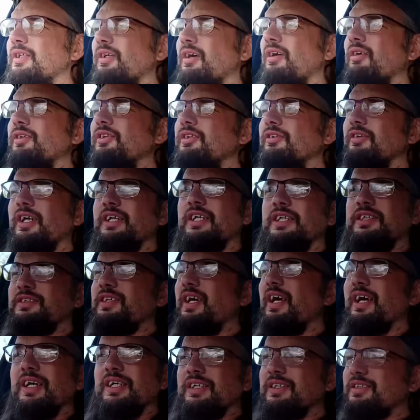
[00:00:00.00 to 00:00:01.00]
The Honda
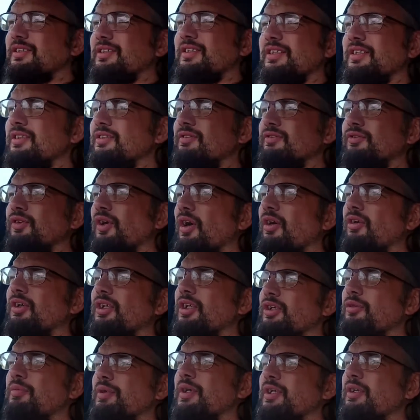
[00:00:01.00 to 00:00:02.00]
NSX has
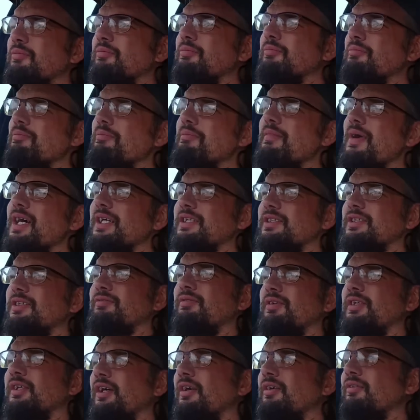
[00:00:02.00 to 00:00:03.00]
wrongly been
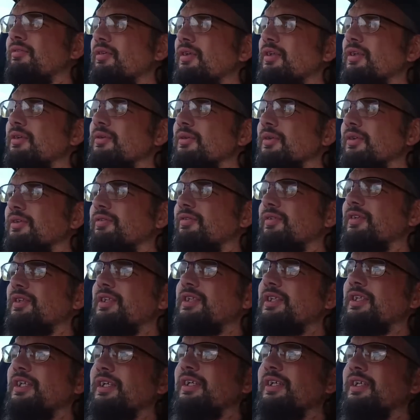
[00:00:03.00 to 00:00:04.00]
massively overlooked for
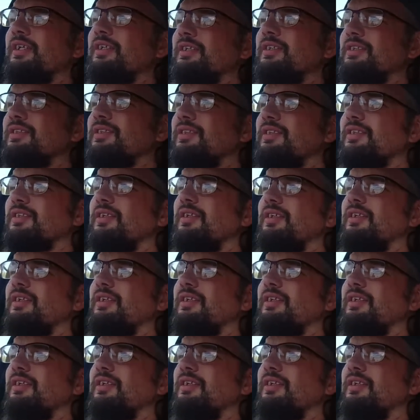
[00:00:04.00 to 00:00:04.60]
years.